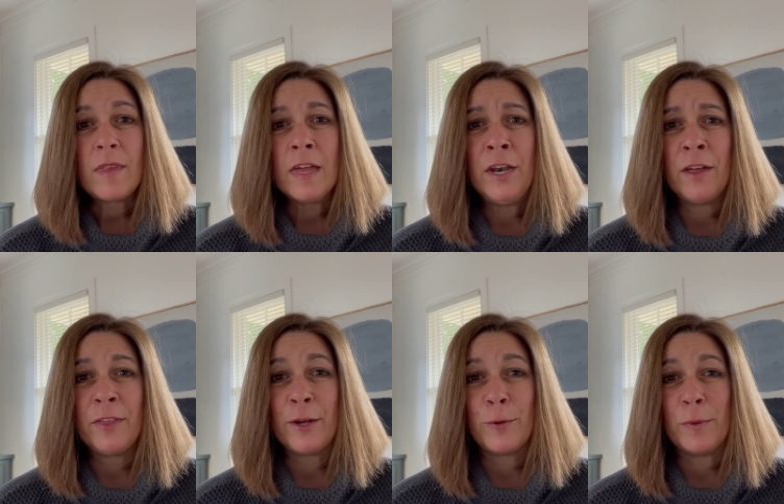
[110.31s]
and
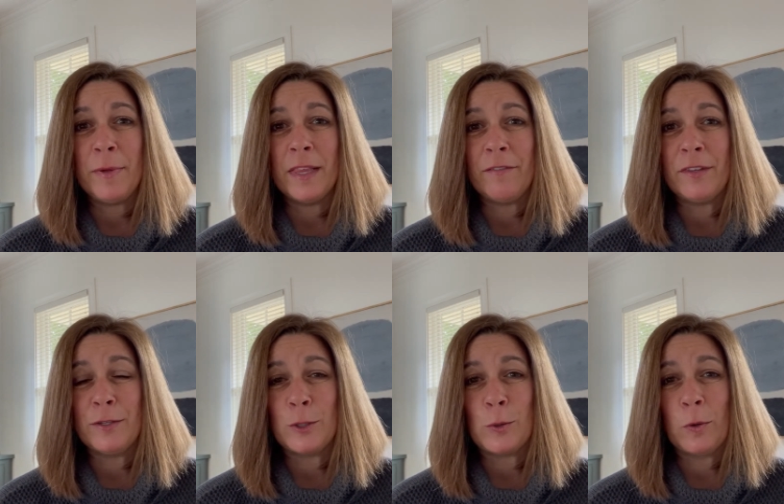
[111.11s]
nothing good would be left in
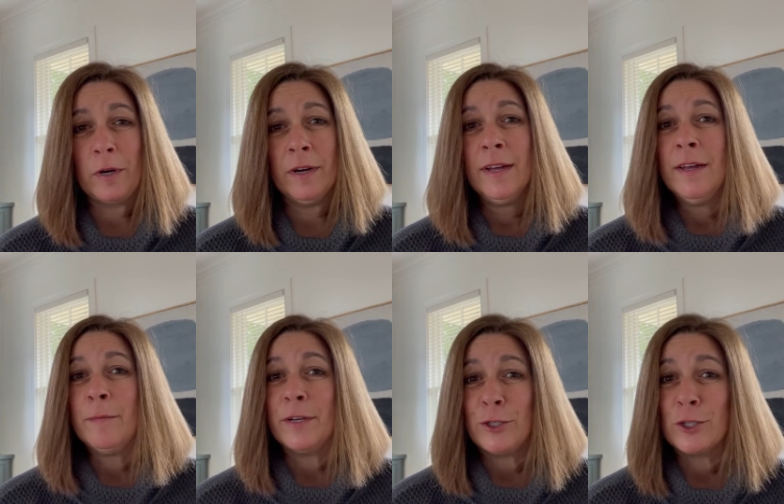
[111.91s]
the store.
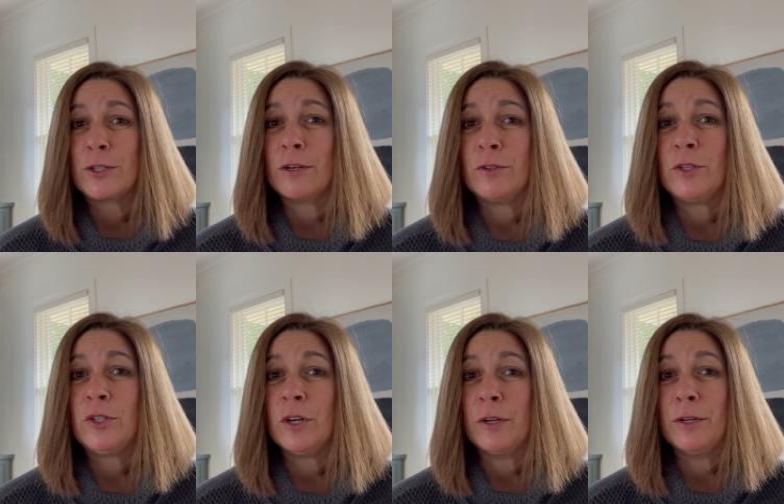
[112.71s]
But it just goes to
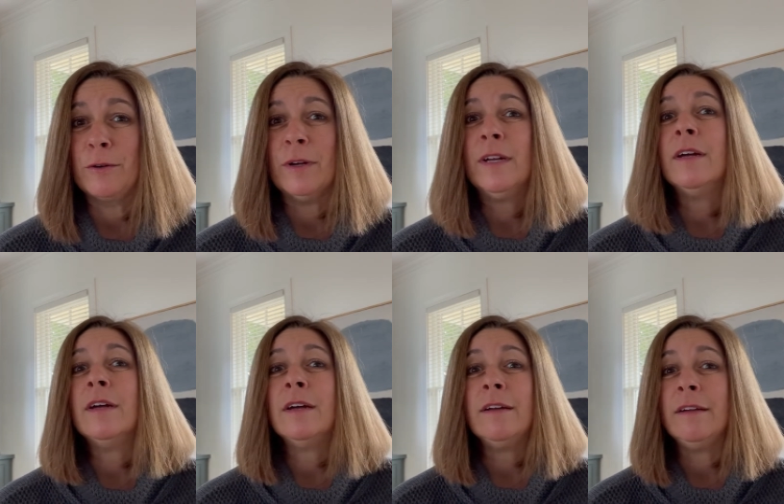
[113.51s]
show you,
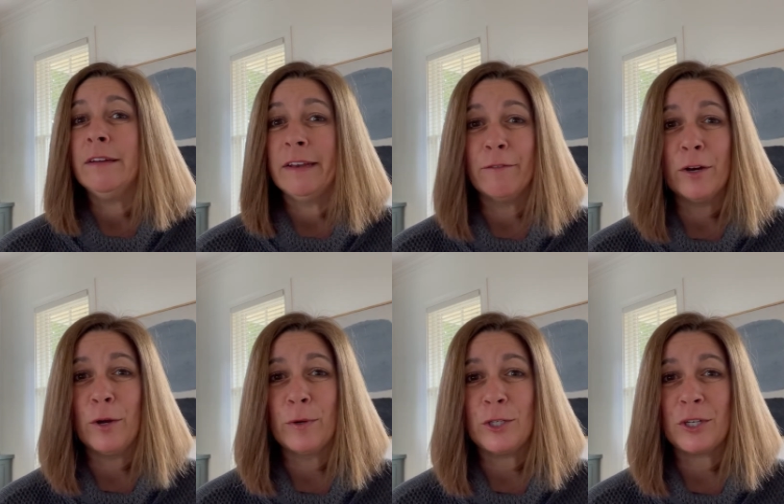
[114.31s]
you never
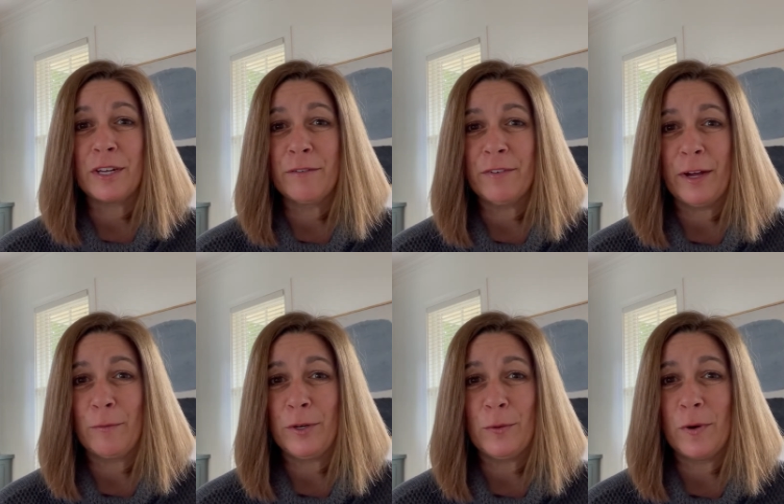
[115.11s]
know what you're going to find
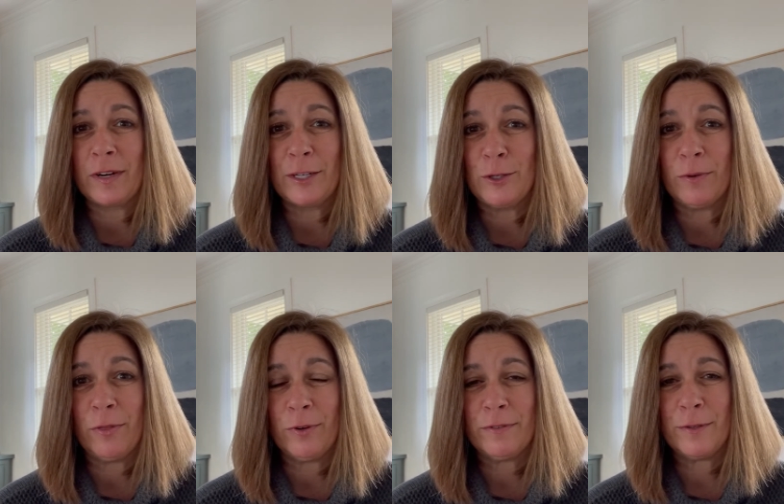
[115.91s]
when you walk into a
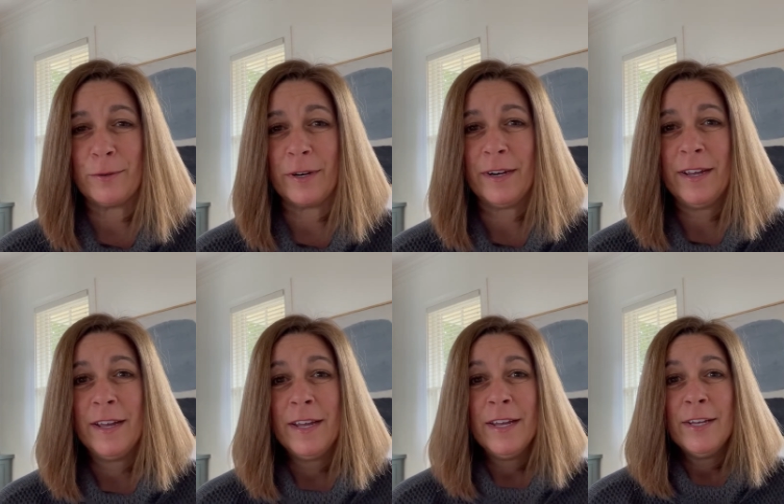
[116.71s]
thrift store.
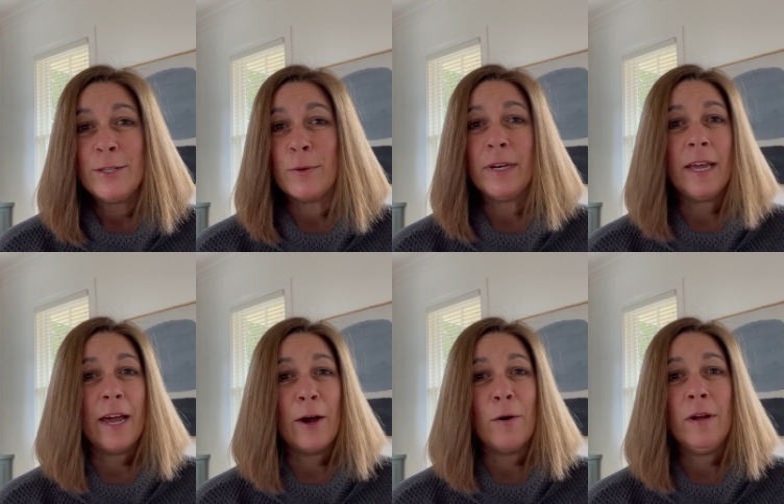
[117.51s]
So
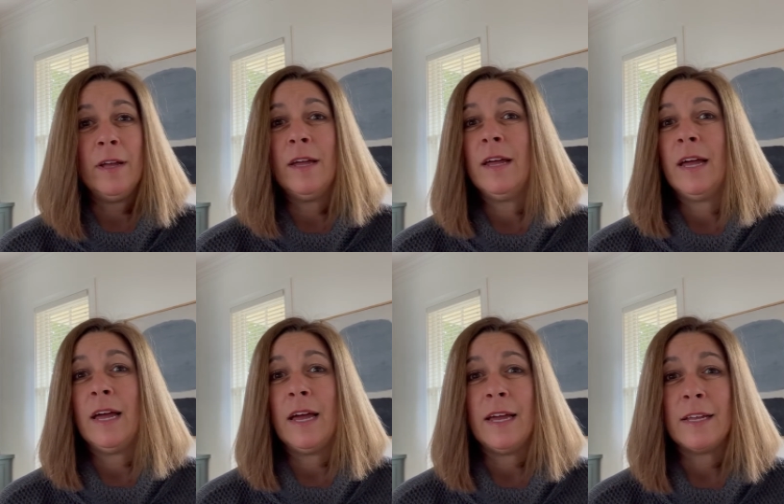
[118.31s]
anyhow,
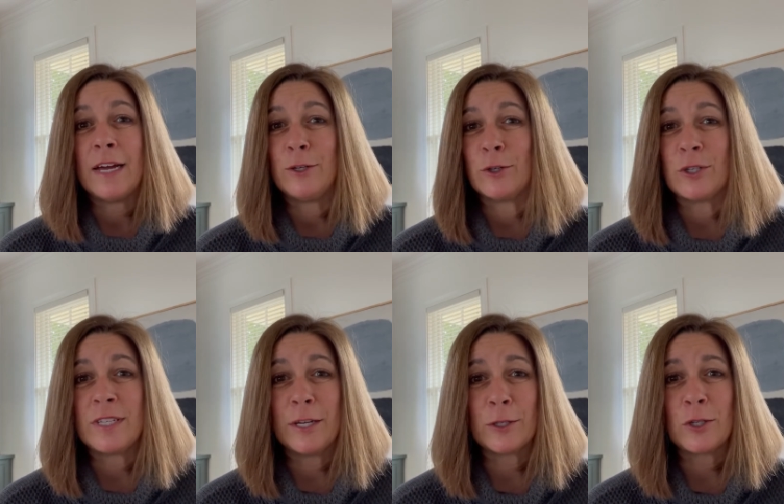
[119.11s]
I told you
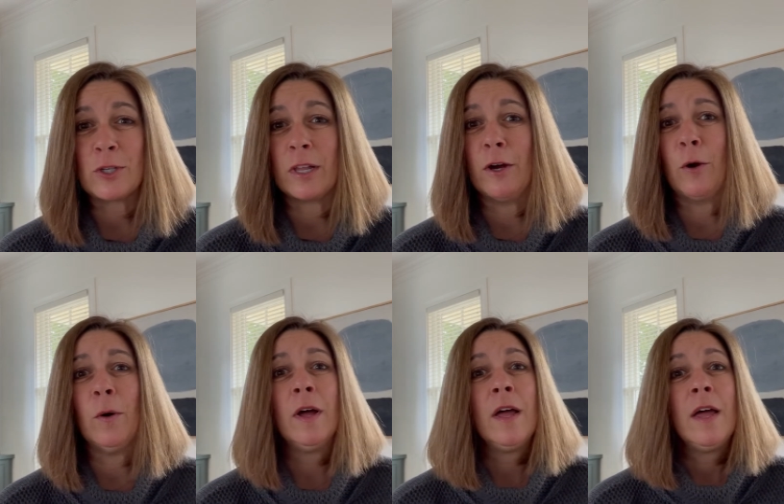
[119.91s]
sales are
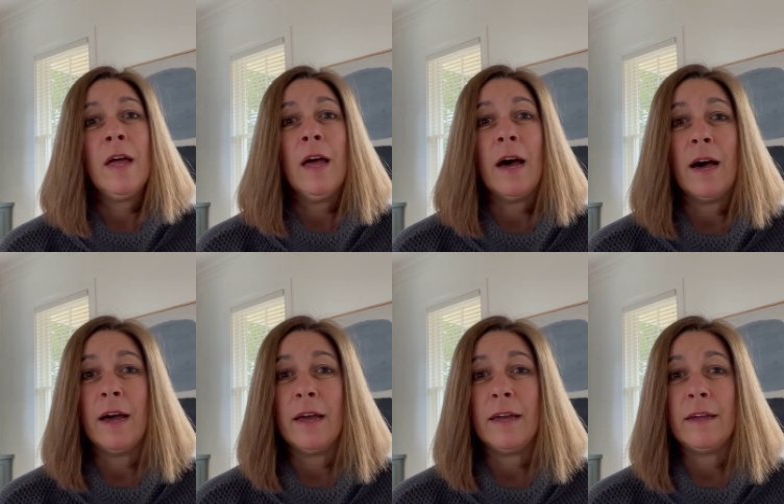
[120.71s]
slow.
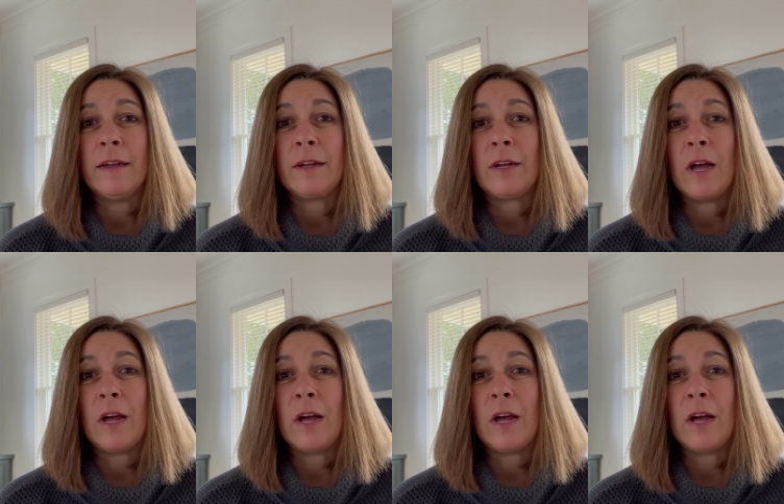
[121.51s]
I